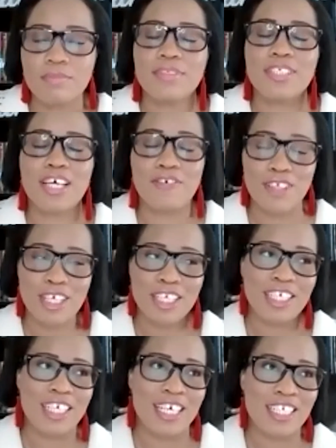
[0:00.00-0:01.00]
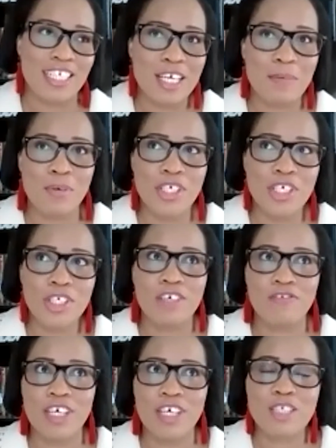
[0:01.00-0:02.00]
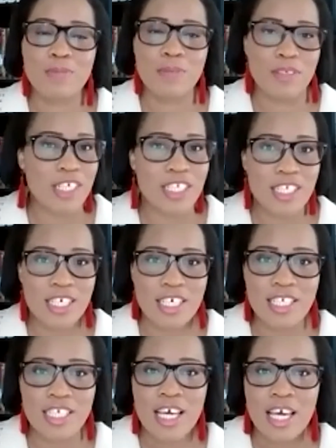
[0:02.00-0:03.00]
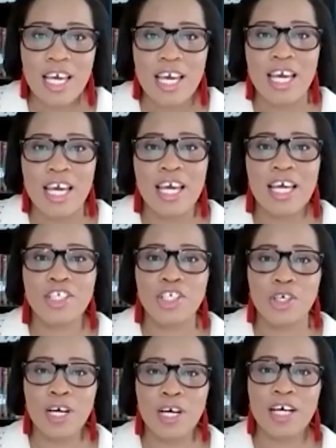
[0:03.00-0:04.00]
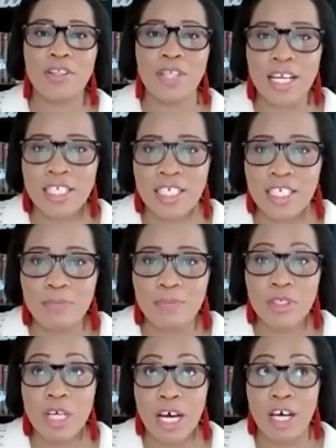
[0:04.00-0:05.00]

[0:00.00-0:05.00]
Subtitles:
Definitely. I say bring your lived experiences and show how that can,